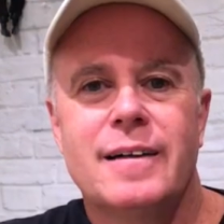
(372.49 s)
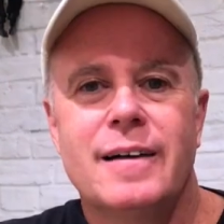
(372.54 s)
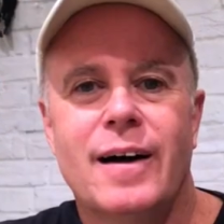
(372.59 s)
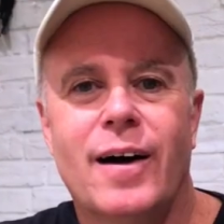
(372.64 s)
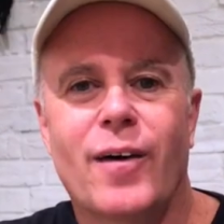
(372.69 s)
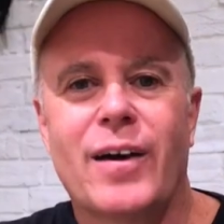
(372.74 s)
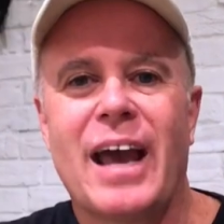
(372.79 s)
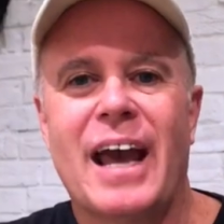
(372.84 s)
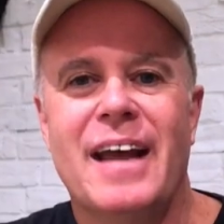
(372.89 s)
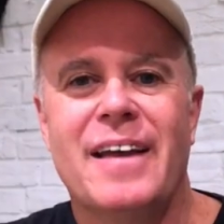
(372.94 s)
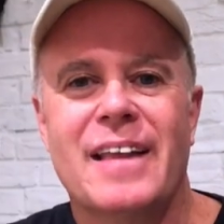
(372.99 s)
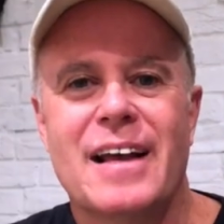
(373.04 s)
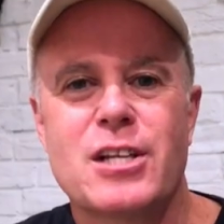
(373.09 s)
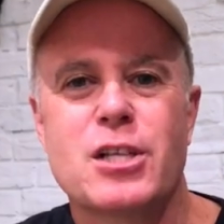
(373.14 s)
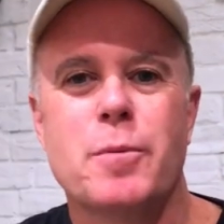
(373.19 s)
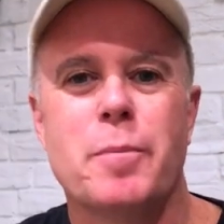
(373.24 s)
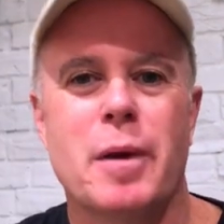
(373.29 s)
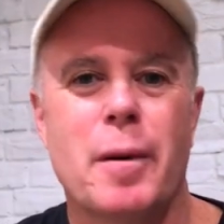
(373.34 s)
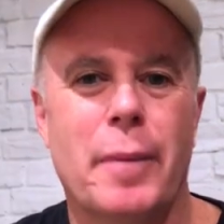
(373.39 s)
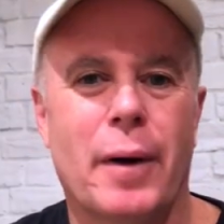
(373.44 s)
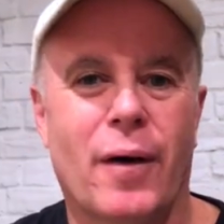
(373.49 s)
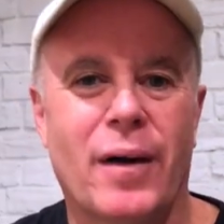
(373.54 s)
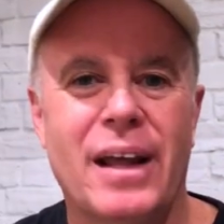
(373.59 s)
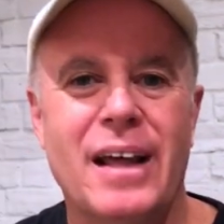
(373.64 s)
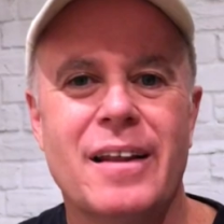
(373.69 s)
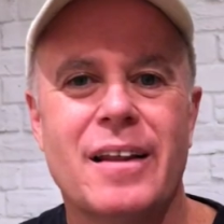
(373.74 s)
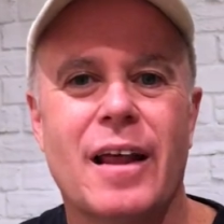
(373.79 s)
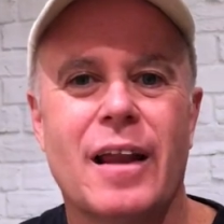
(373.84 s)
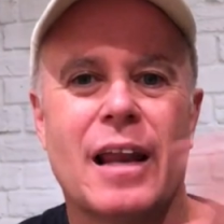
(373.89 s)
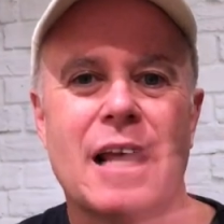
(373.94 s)
Okay, that should be about
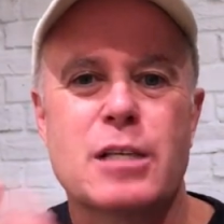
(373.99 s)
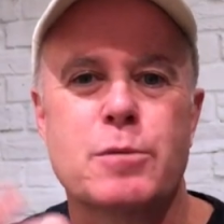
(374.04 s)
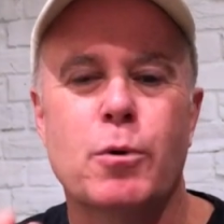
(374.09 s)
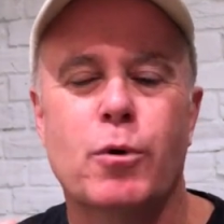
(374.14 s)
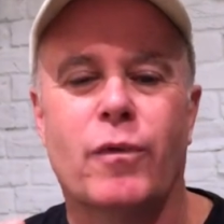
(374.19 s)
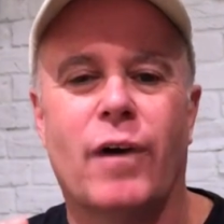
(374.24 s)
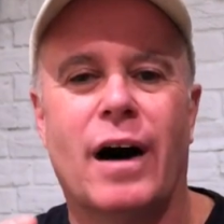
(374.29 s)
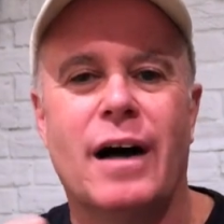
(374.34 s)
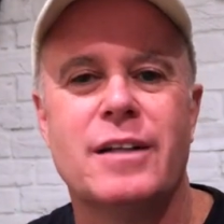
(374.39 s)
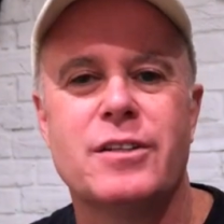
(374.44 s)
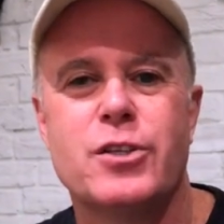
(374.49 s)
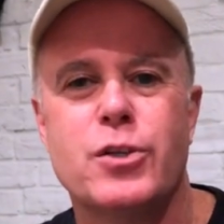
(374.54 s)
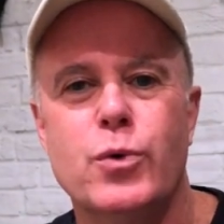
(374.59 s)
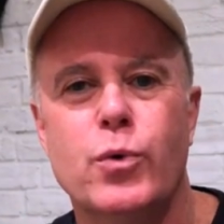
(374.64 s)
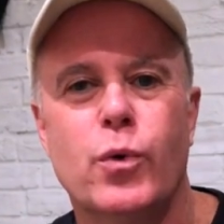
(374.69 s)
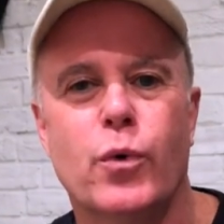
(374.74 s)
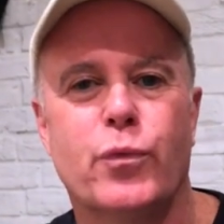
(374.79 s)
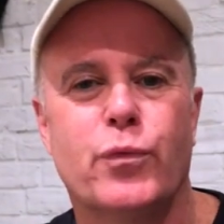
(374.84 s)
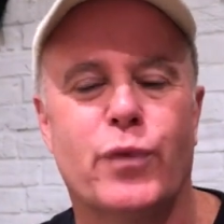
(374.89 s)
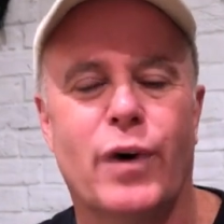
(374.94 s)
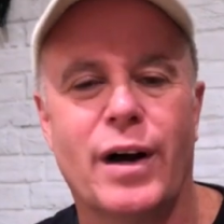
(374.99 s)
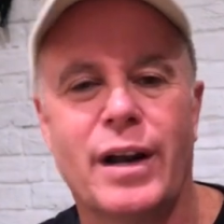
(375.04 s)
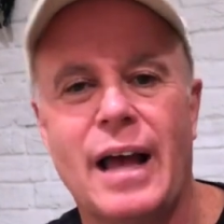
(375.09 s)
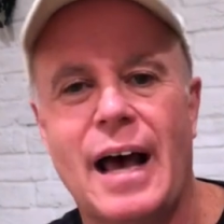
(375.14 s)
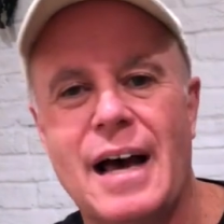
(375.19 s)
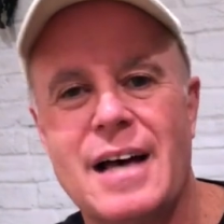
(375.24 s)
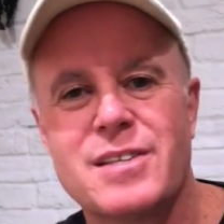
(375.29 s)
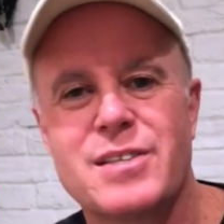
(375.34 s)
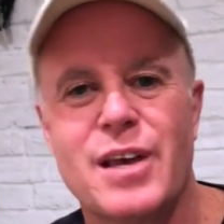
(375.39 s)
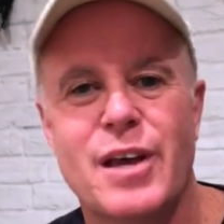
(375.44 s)
it. Let's move on to fun
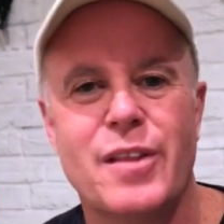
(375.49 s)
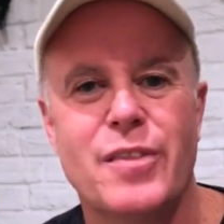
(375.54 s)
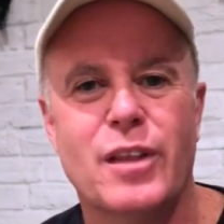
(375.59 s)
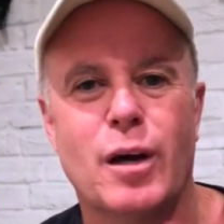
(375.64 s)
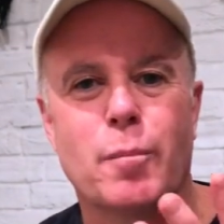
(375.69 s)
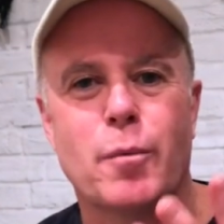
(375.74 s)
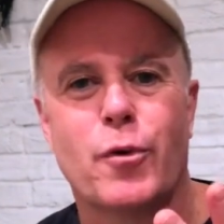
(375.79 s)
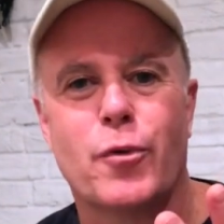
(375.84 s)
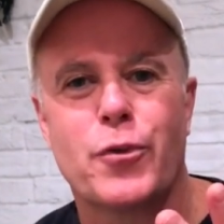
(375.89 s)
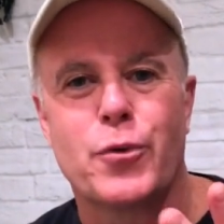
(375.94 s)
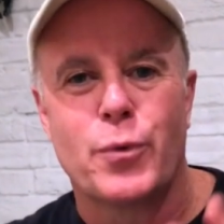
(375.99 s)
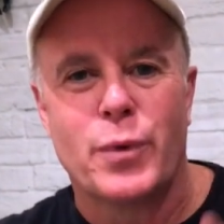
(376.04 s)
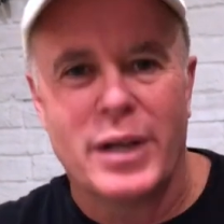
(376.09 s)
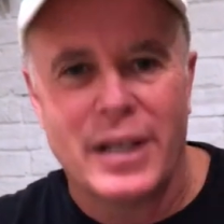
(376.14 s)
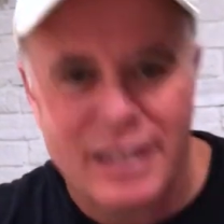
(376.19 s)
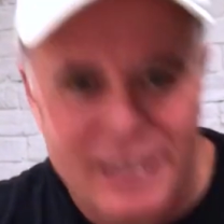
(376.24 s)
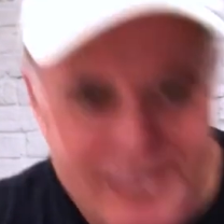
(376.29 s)
asset number three.